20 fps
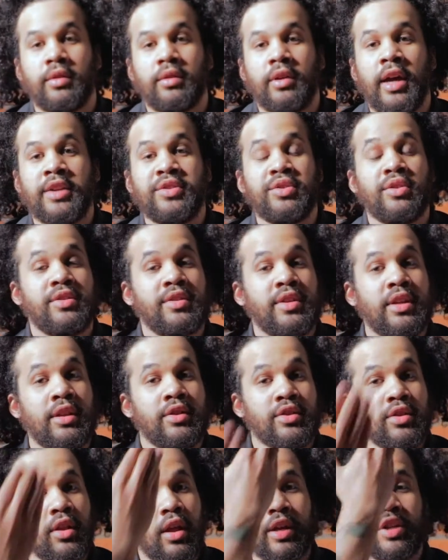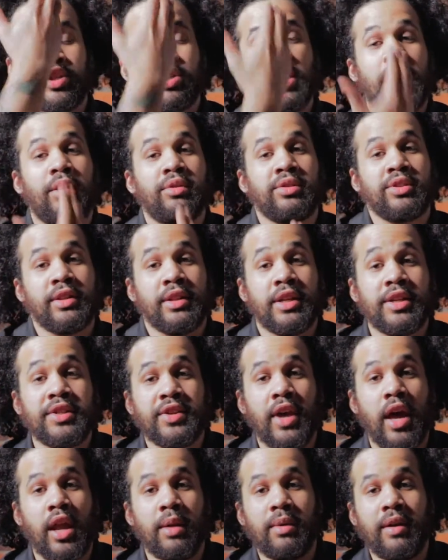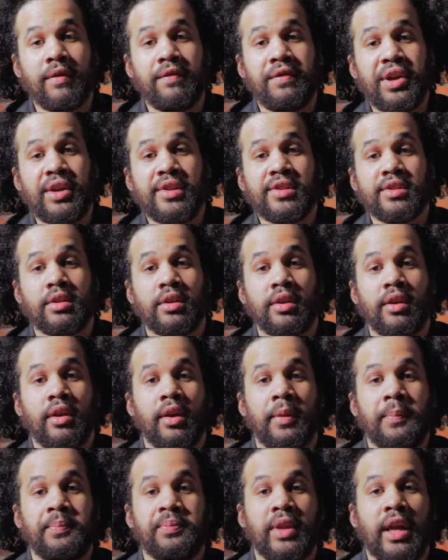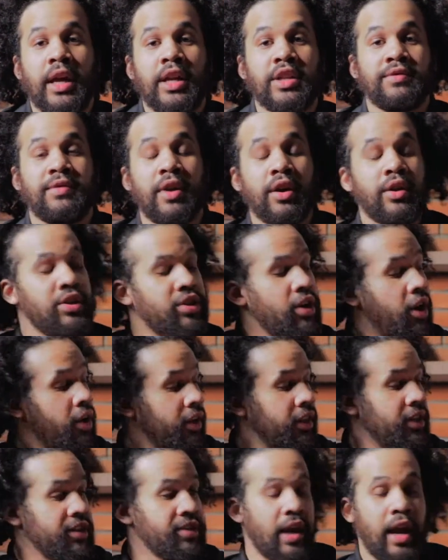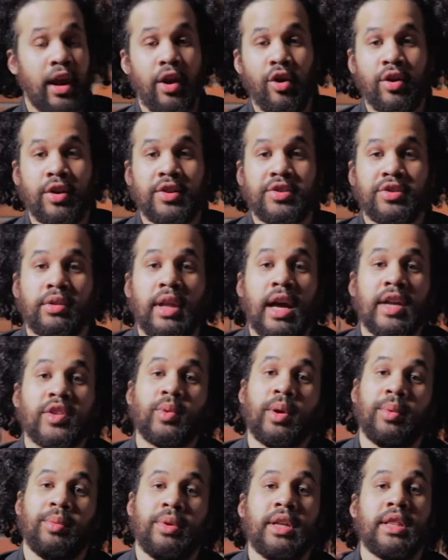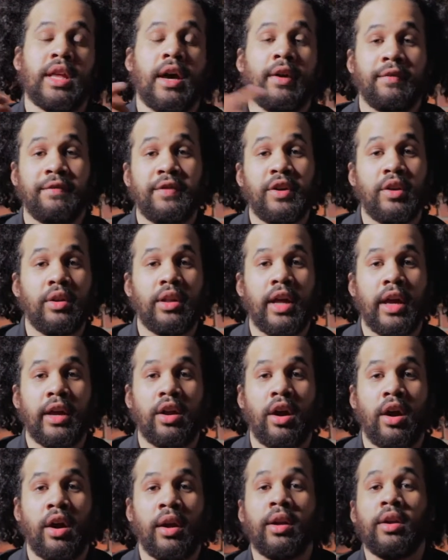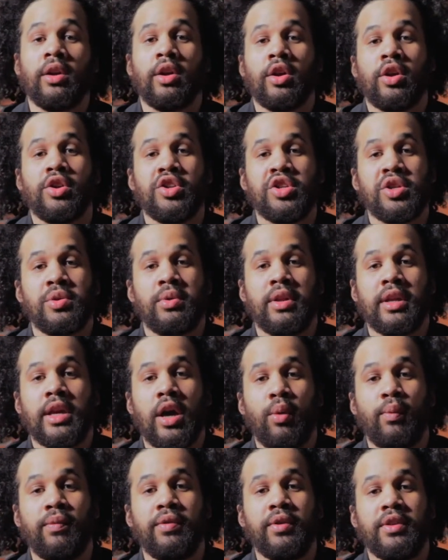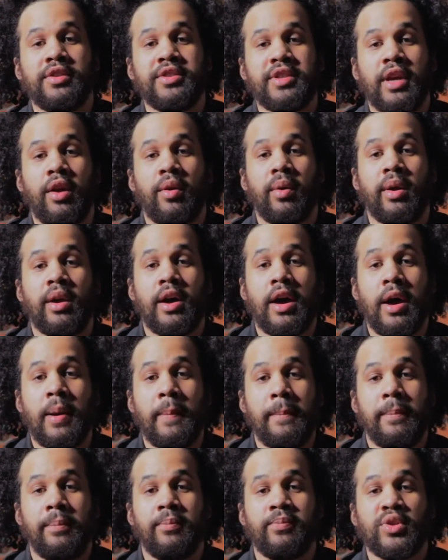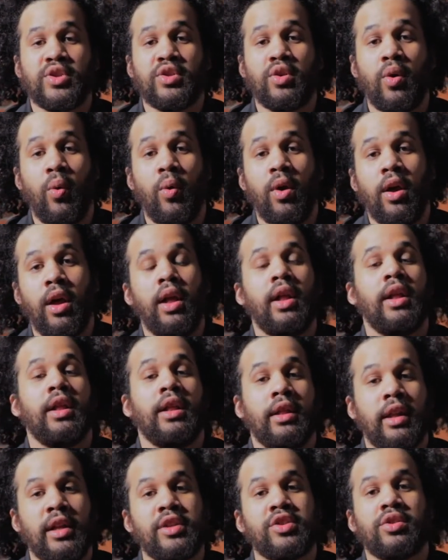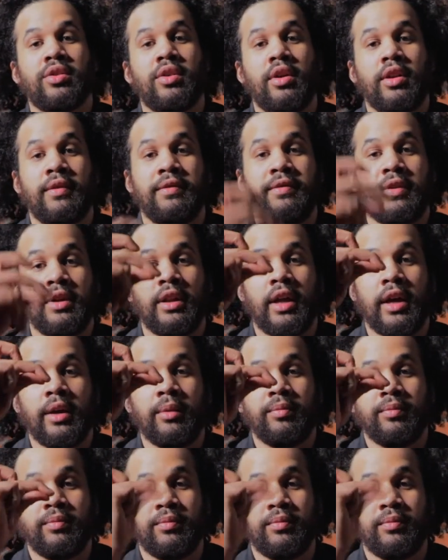As you can see, there's a lot of shadows on this side of my face, and it's very dark in this area, so that's why we need that fill light on to really help fill this area up. So let's turn on the fill light.